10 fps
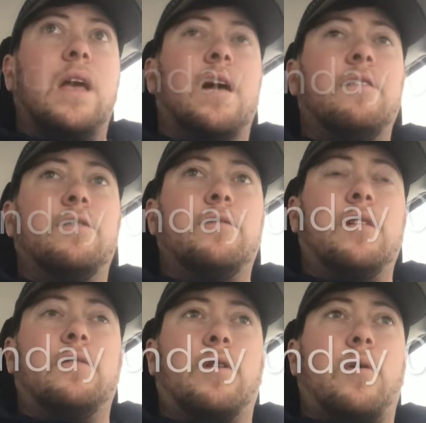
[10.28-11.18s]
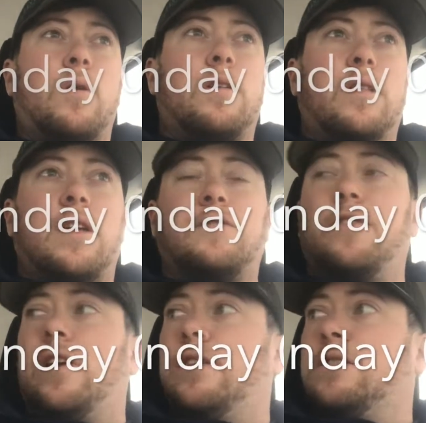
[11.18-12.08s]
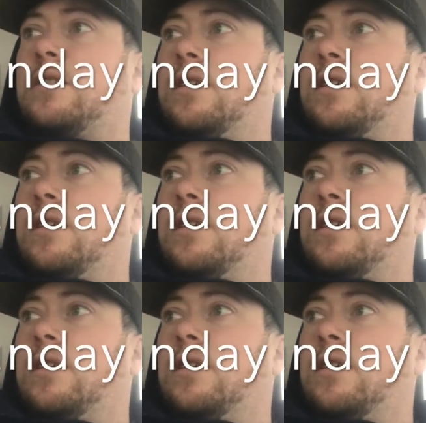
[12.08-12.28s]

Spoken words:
I haven't really recorded the last few days.